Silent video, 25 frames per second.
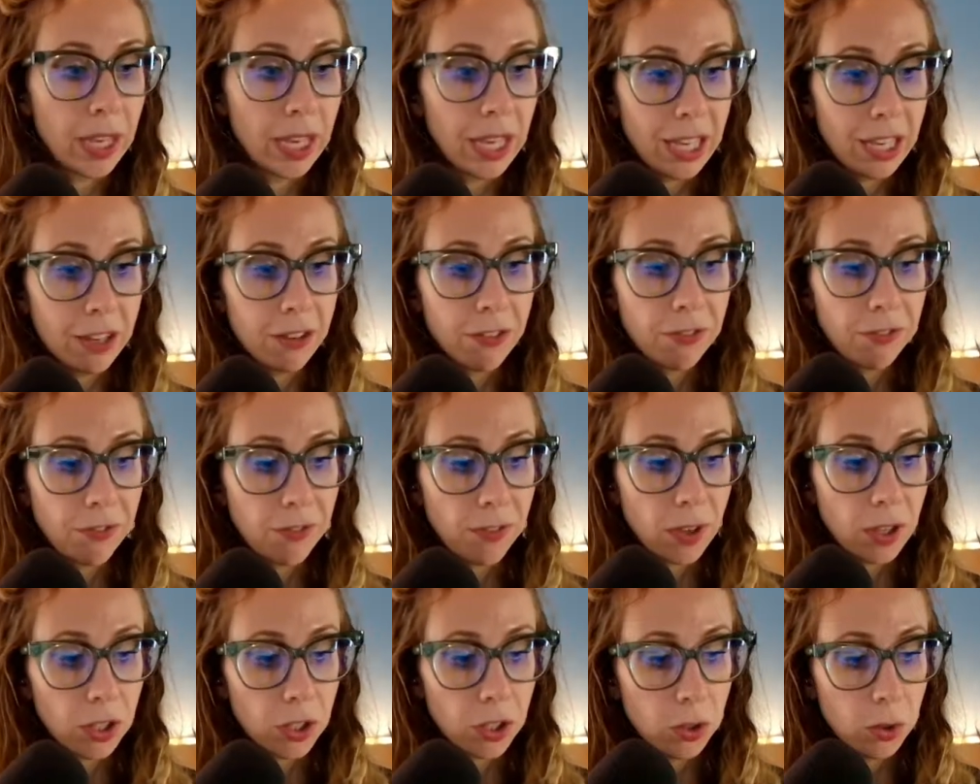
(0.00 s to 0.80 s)
if
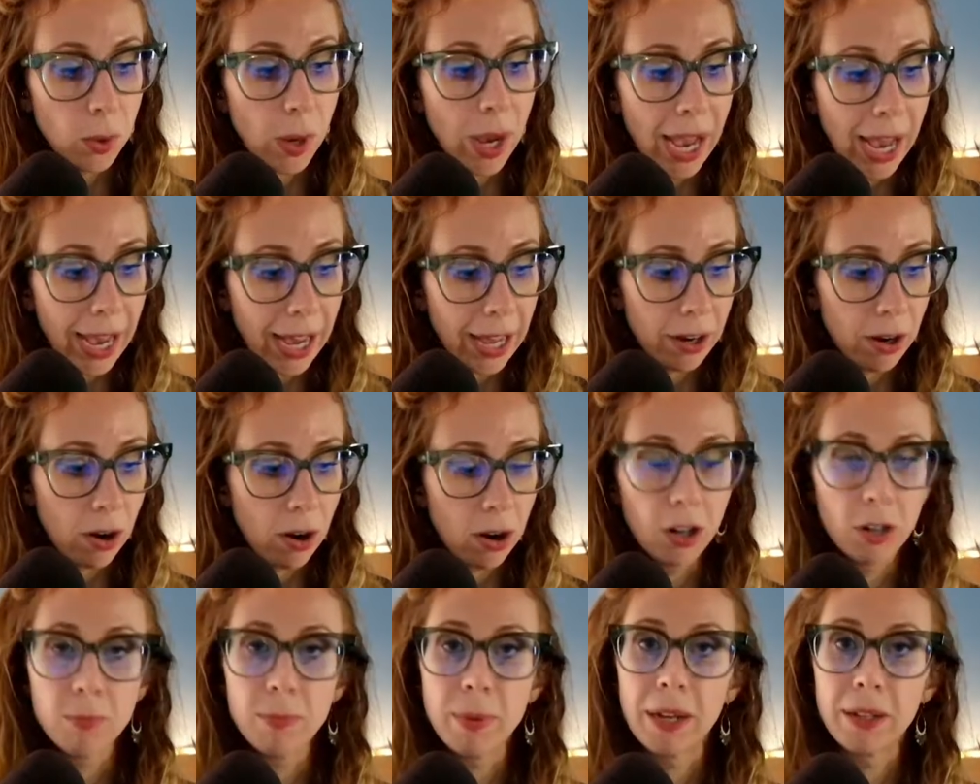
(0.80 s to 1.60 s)
you had
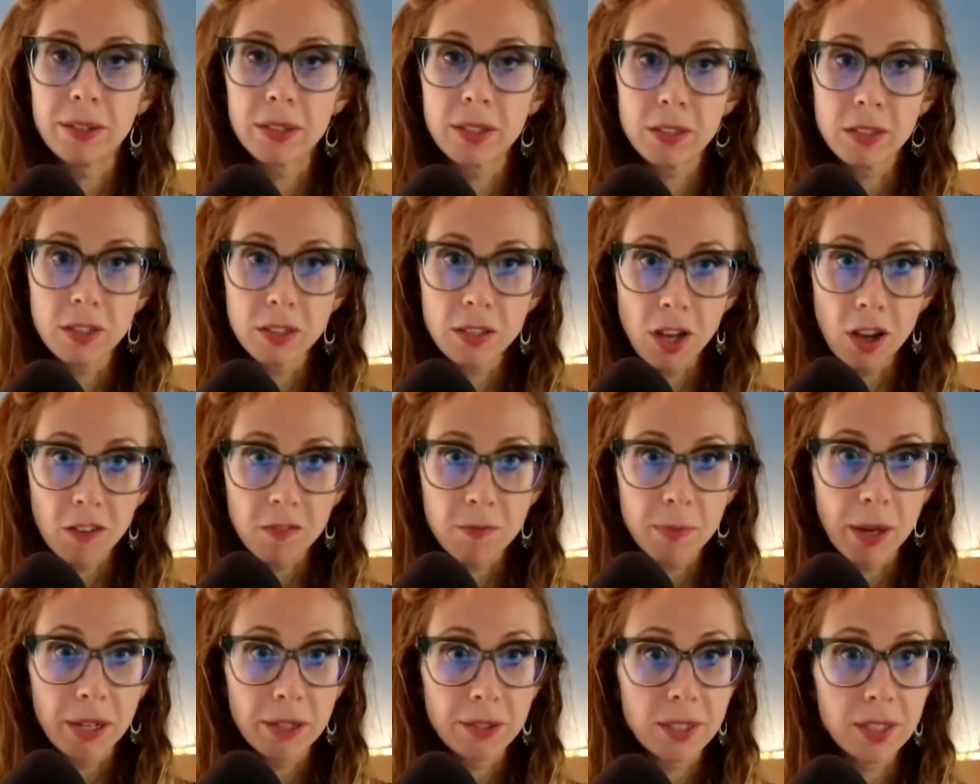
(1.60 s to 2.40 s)
hard bounces,
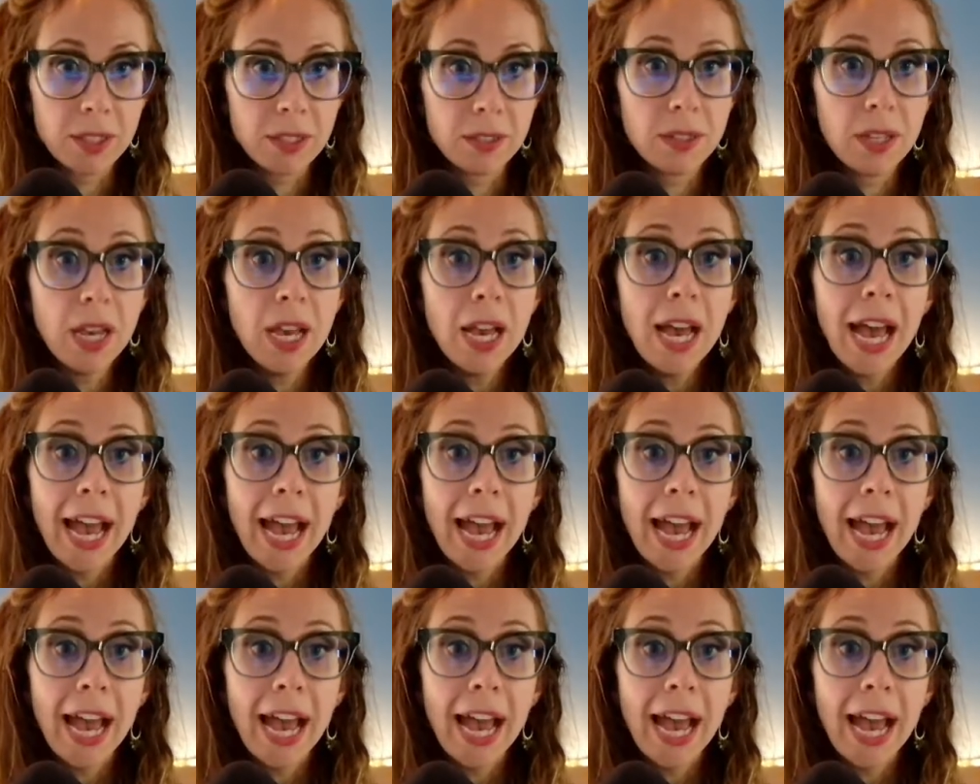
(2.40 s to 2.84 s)
soft bounces.